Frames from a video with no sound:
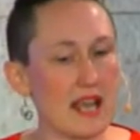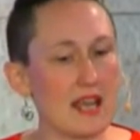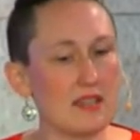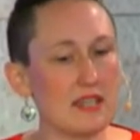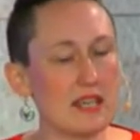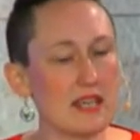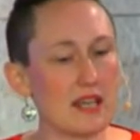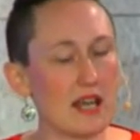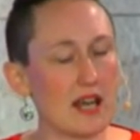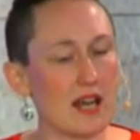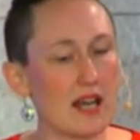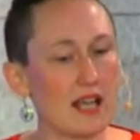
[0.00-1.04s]
And then
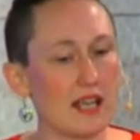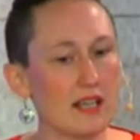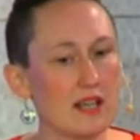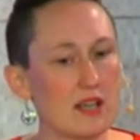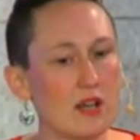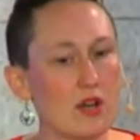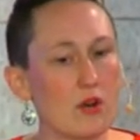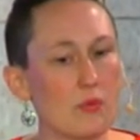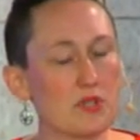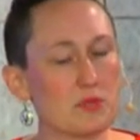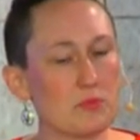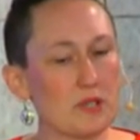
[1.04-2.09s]
I
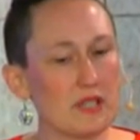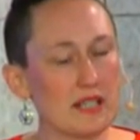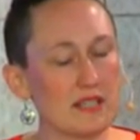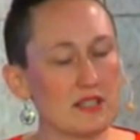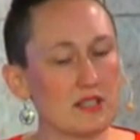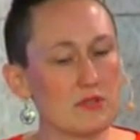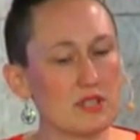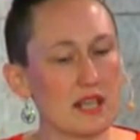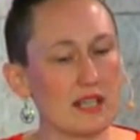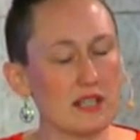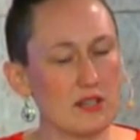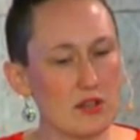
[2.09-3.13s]
was willing to say,
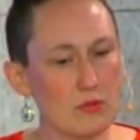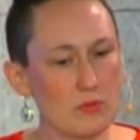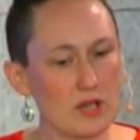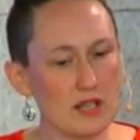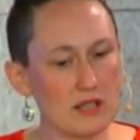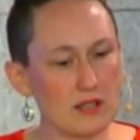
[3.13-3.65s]
you know what?